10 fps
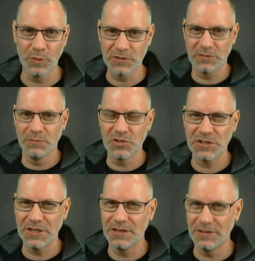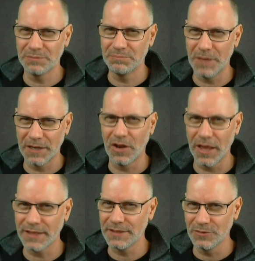which the machine is
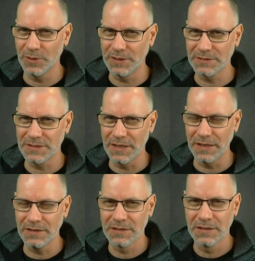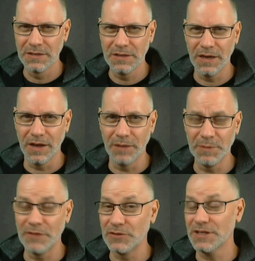unlikely to understand.
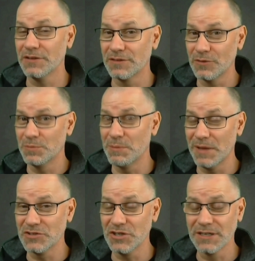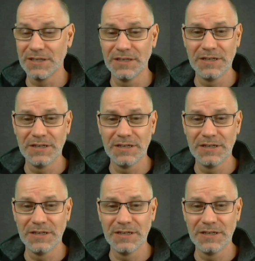Um, if it does, that would be magic.